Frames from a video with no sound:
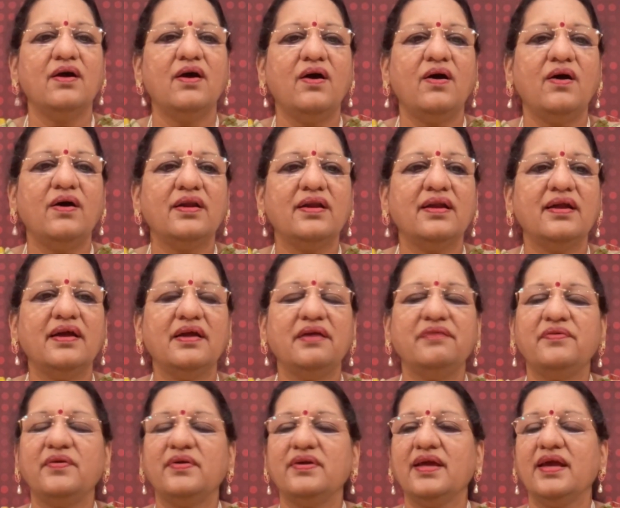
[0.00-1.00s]
Or if
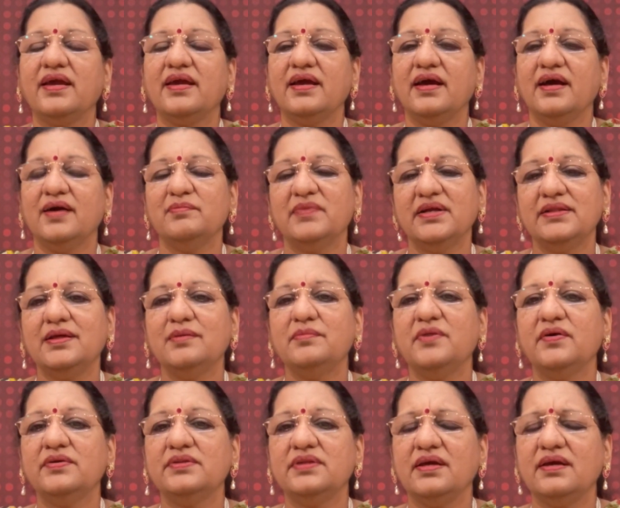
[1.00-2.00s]
you take
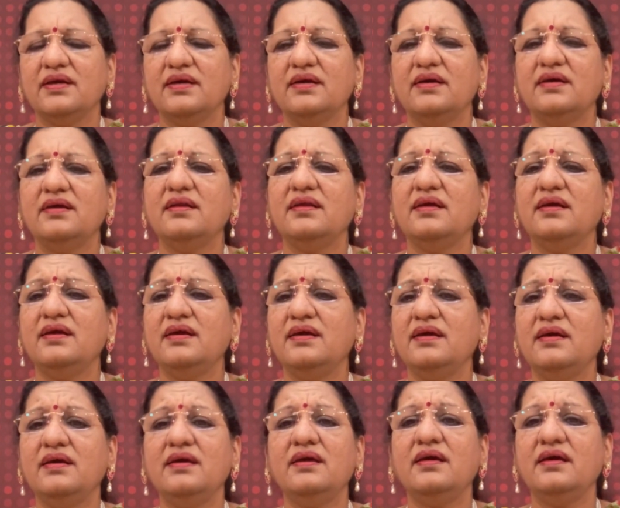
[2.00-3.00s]
Madhyamavati,
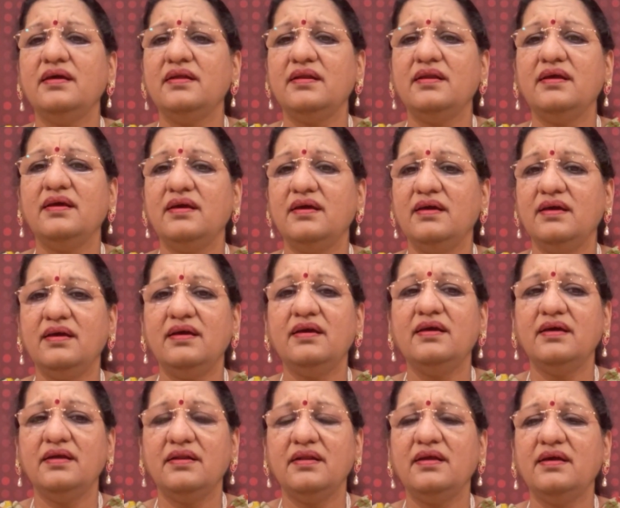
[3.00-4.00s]
Re,
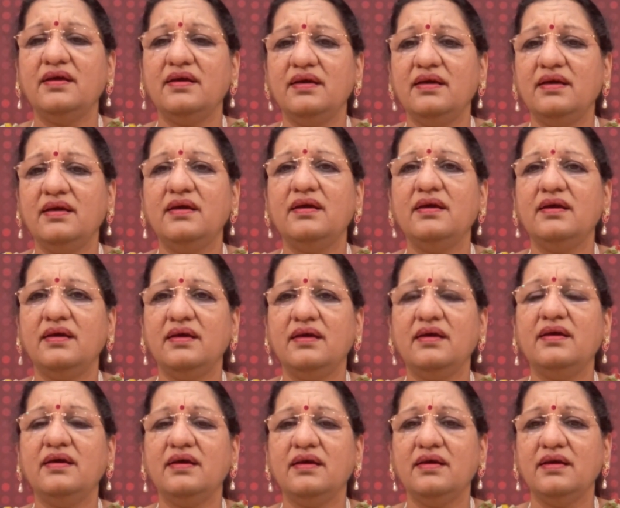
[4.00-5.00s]
Re,
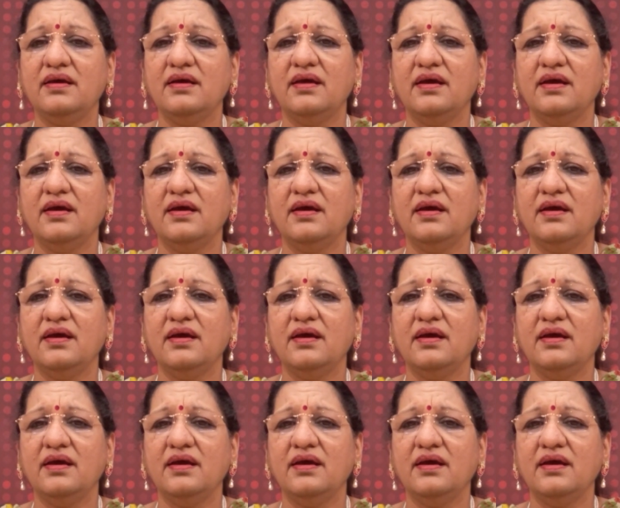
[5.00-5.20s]
Re,